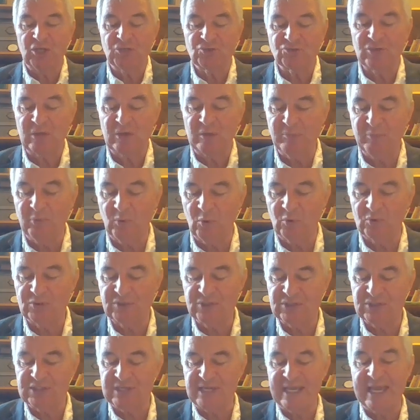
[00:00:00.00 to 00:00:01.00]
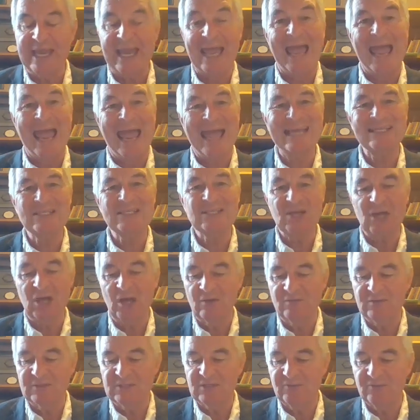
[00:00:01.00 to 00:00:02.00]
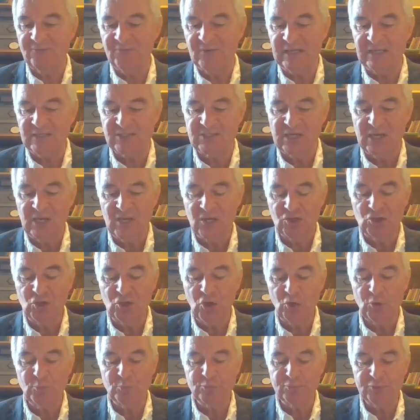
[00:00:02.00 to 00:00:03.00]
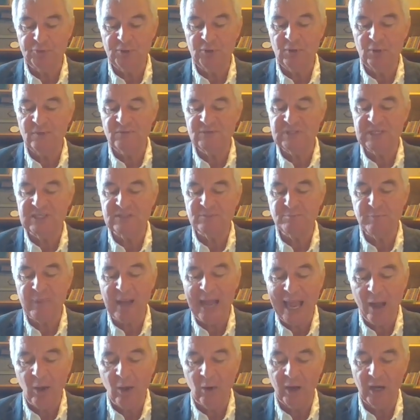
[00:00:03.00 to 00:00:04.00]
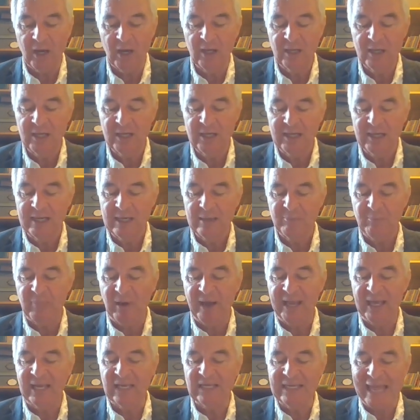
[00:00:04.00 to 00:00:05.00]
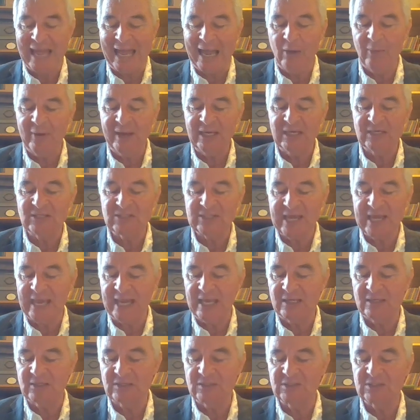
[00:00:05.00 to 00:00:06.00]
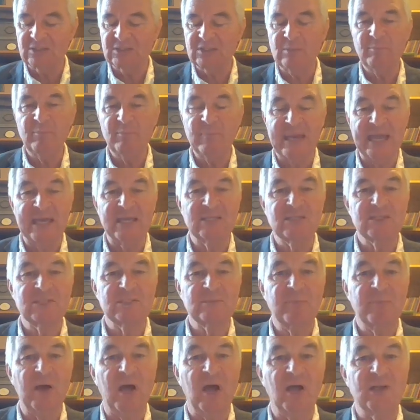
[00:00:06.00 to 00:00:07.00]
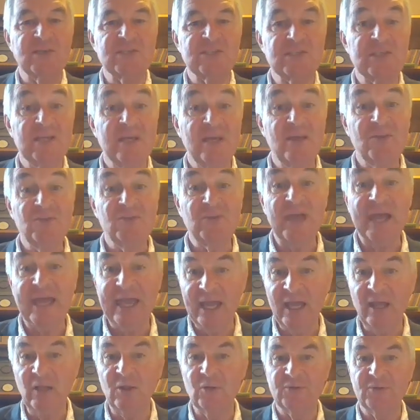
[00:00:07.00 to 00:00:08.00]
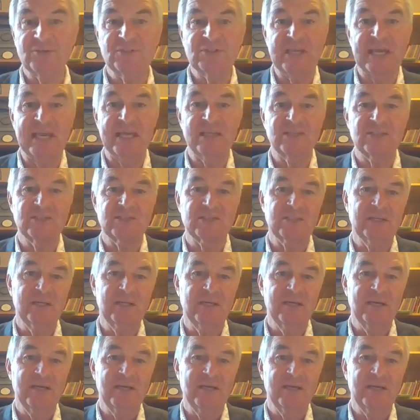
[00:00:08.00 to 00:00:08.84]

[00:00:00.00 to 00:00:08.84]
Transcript: country borders and over defeats. God proves his power by allowing Dan to pass the health test.